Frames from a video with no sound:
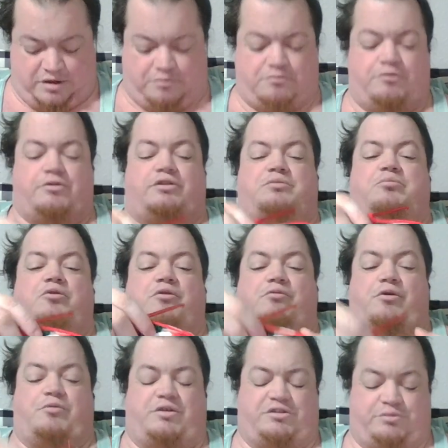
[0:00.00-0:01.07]
Yeah, we're at the
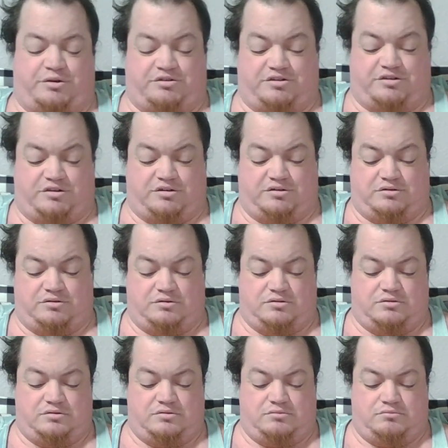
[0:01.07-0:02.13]
point where we switched.
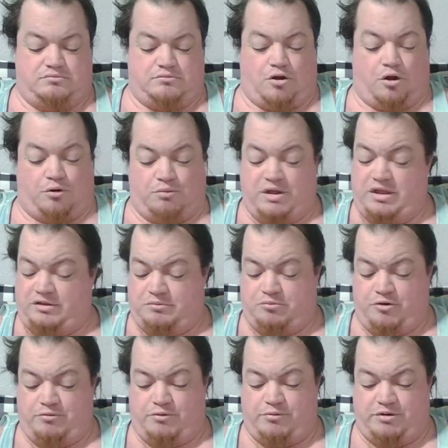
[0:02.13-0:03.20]
Are we at the
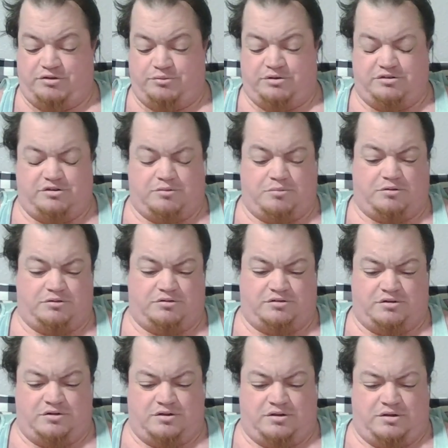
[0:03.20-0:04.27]
point where we switched
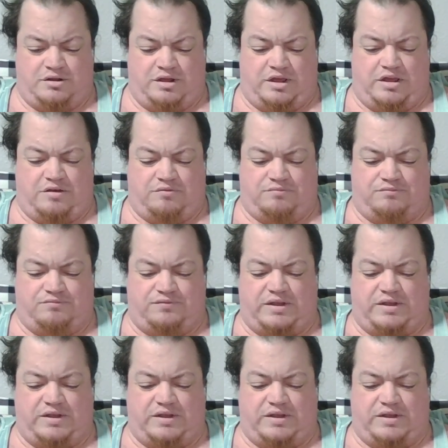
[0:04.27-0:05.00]
It